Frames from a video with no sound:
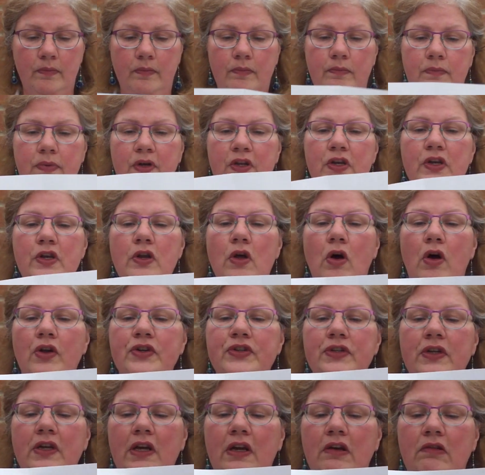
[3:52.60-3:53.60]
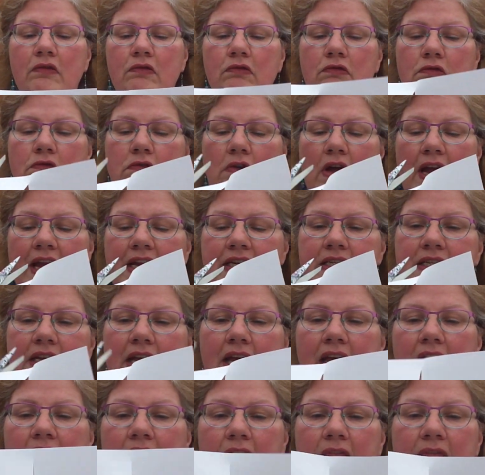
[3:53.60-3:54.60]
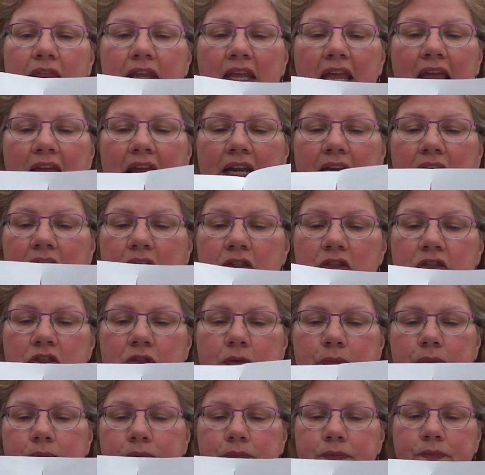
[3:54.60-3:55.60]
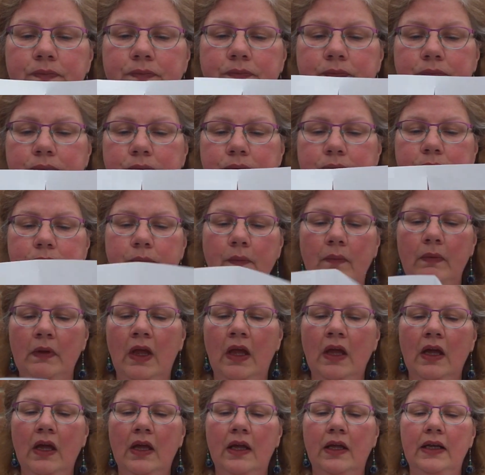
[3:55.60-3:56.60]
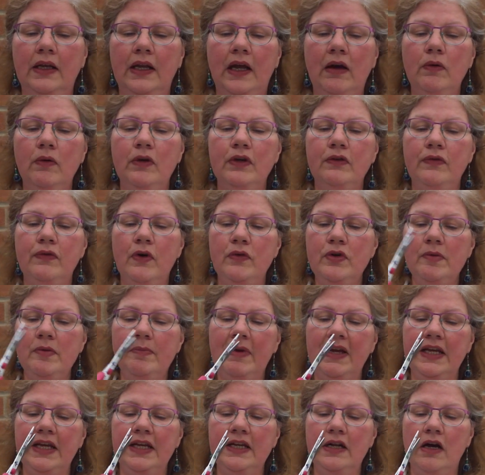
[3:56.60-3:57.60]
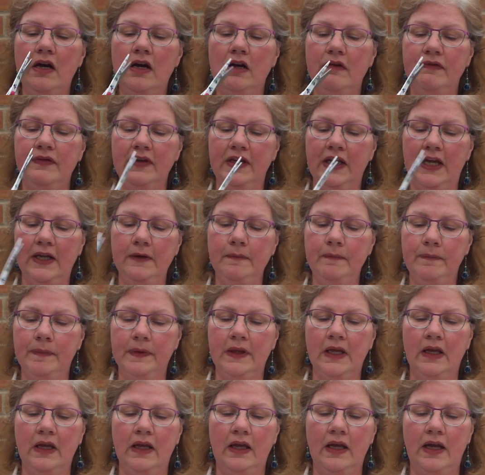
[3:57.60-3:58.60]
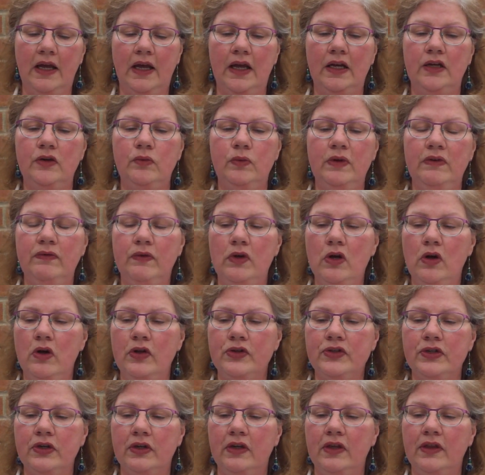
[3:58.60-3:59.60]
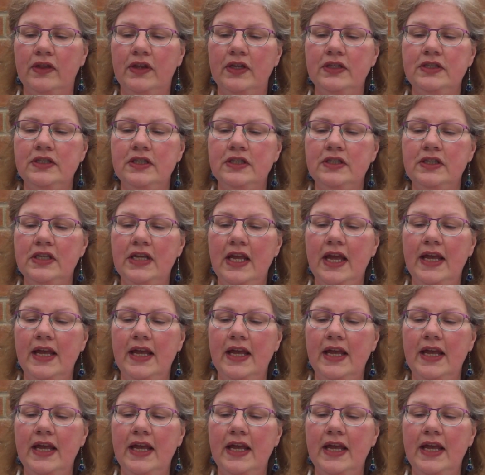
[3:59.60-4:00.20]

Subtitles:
but not right at the ends. Now I'm going to fold it back in half again, and we've got, this is the